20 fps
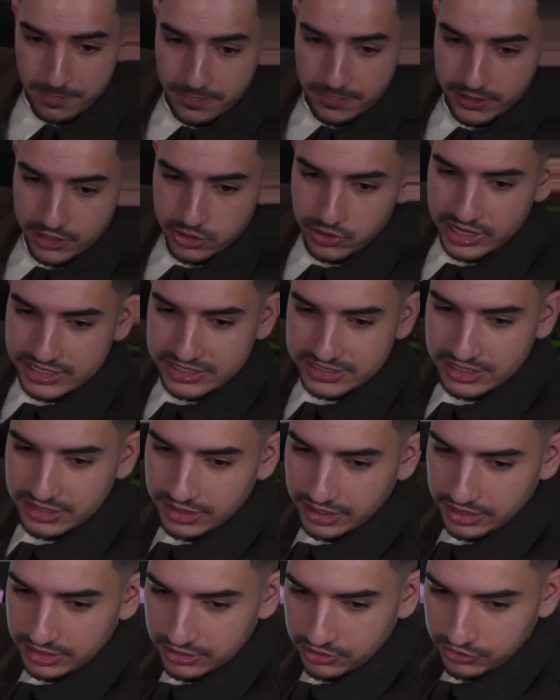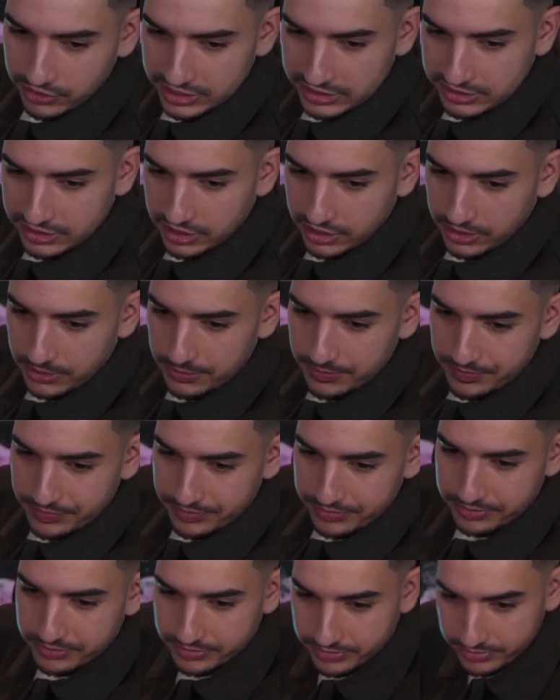Can you guys see that? Right there.
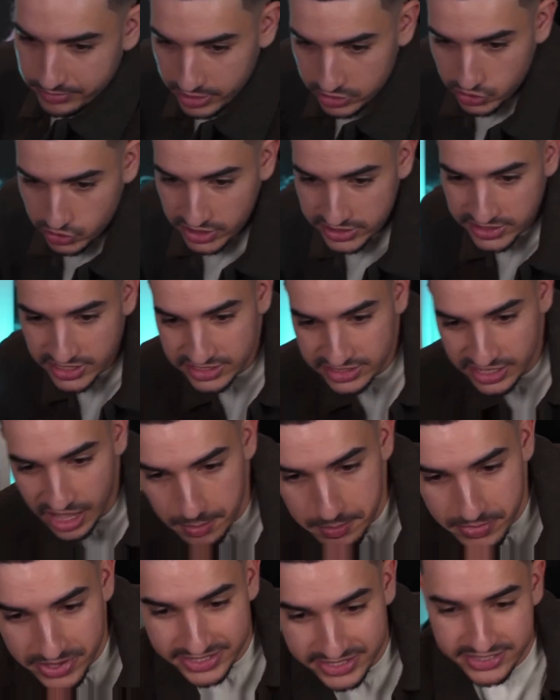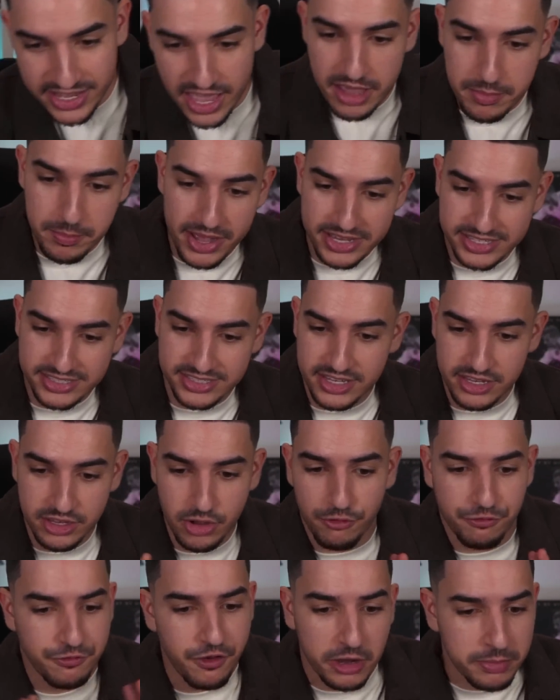So this is not me saying Messi,
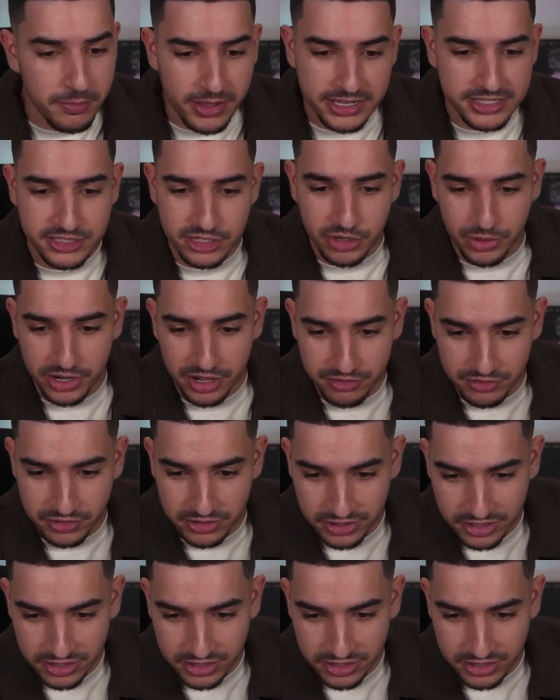yo, fuck Messi or whatever.